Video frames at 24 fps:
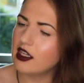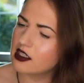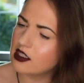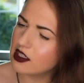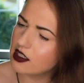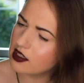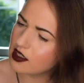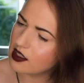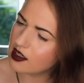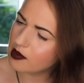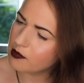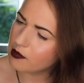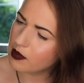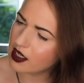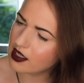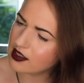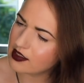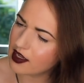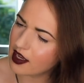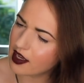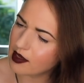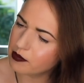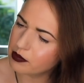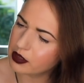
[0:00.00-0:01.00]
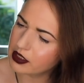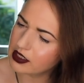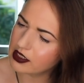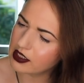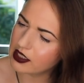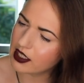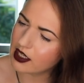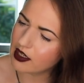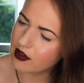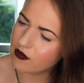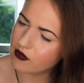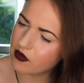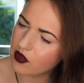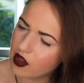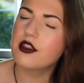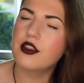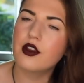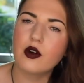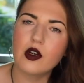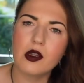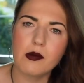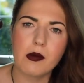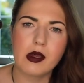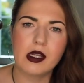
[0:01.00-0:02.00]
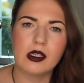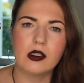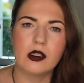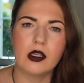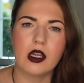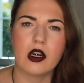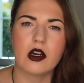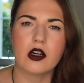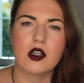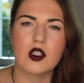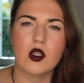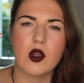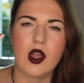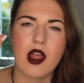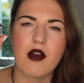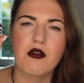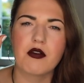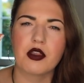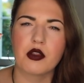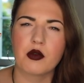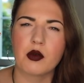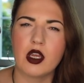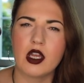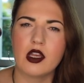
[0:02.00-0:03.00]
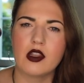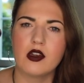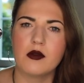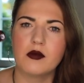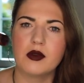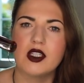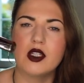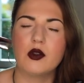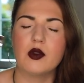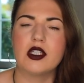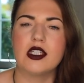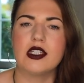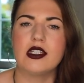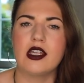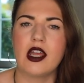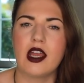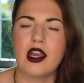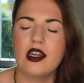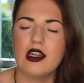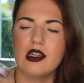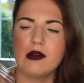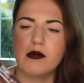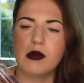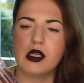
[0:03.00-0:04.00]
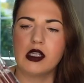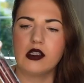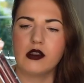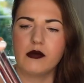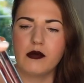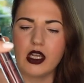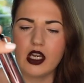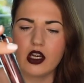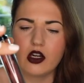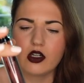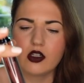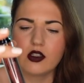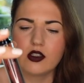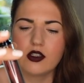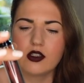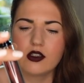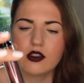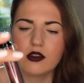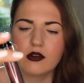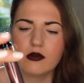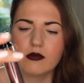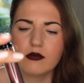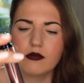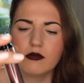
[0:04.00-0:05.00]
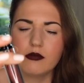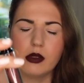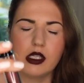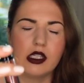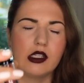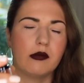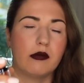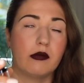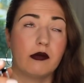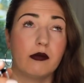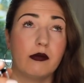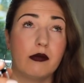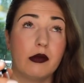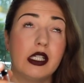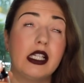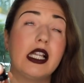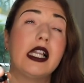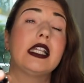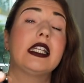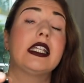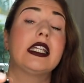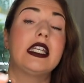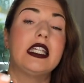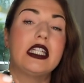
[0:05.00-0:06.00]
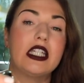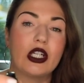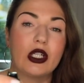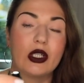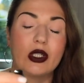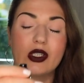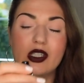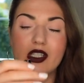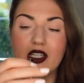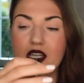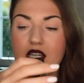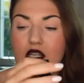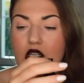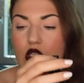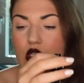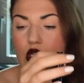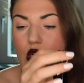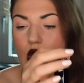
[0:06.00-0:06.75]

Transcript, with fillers: each of them is, I believe, thirty milliliters. So I have three of them, so it's ninety milliliters Mill milliliters in